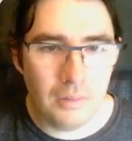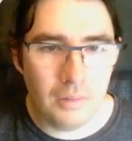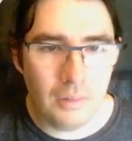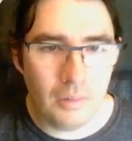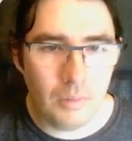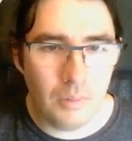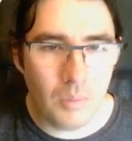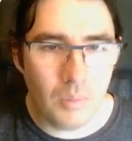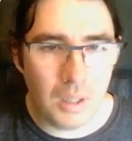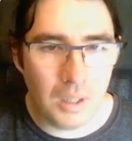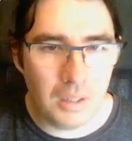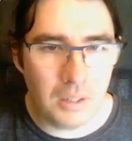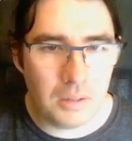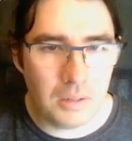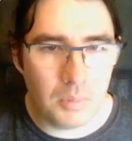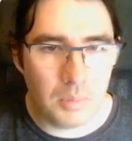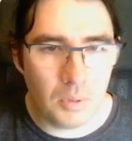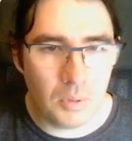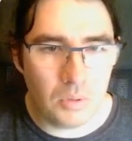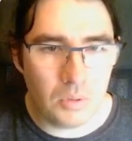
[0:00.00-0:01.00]
might need to
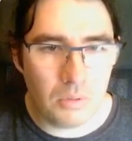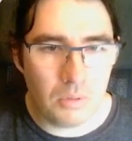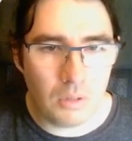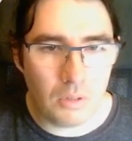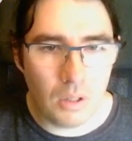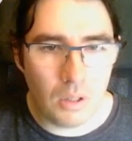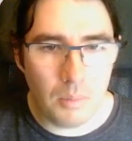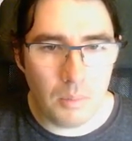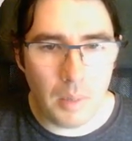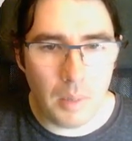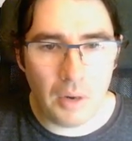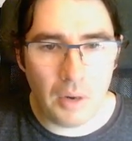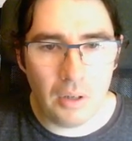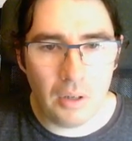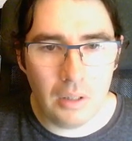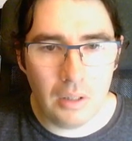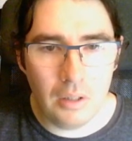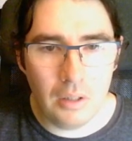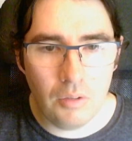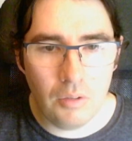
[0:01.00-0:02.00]
build some kind of barrier
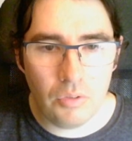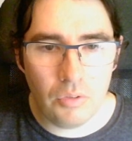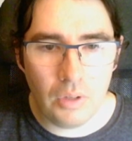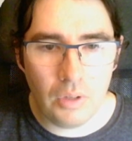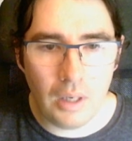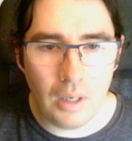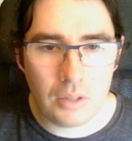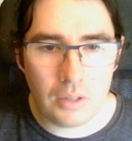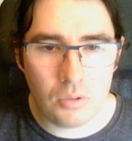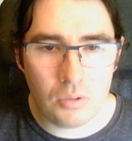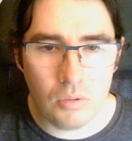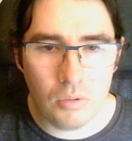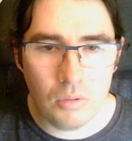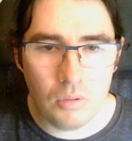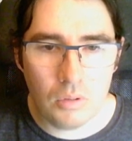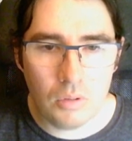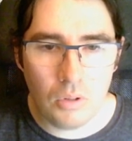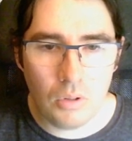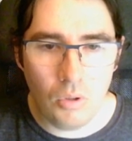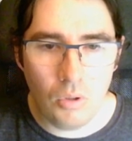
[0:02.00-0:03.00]
here for the actual
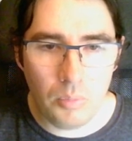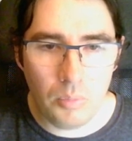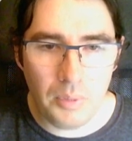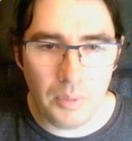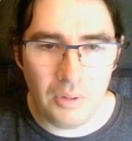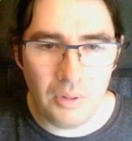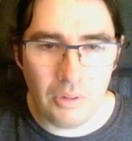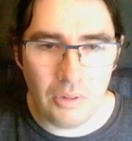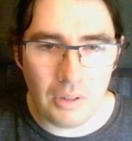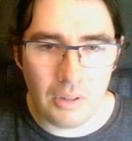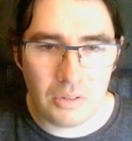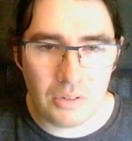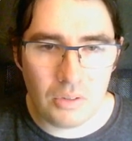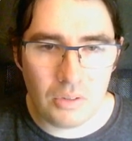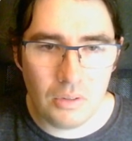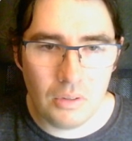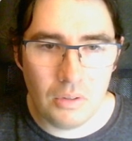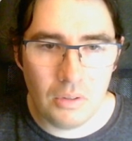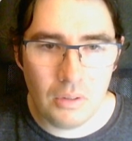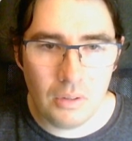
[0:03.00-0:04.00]
cockpit section.